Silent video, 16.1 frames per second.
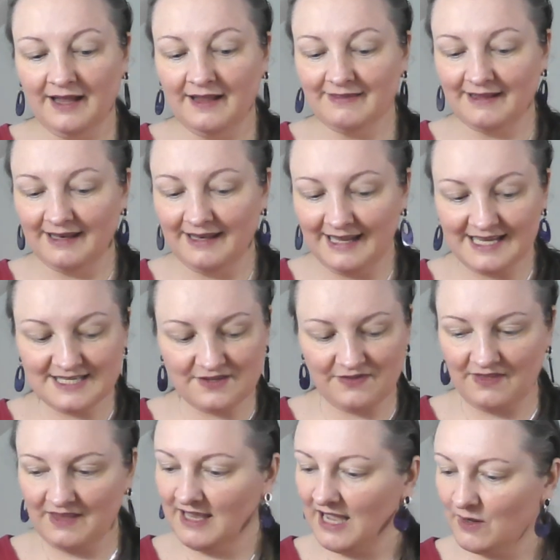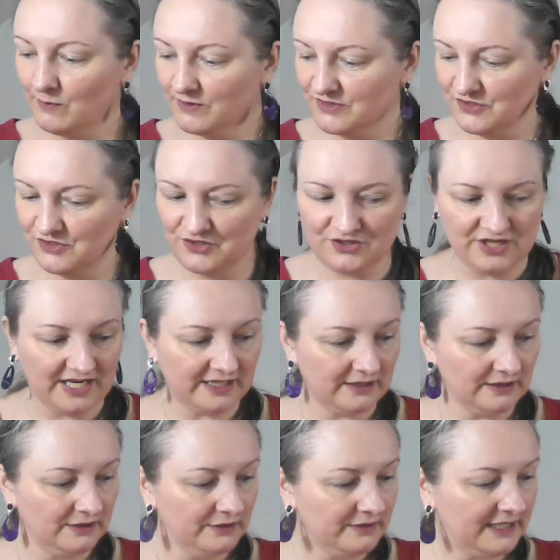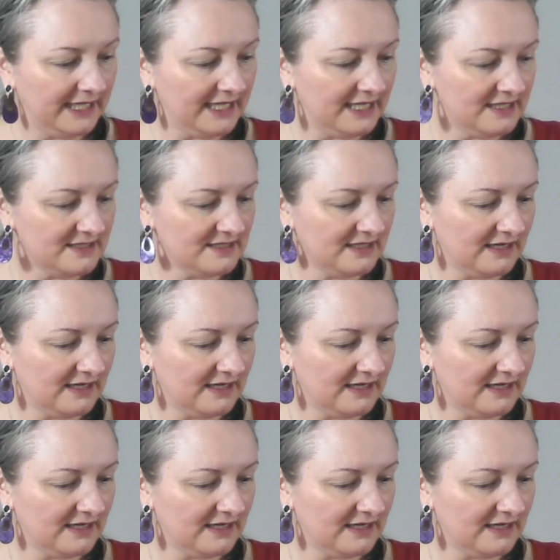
The last thing I wanted to take a look at,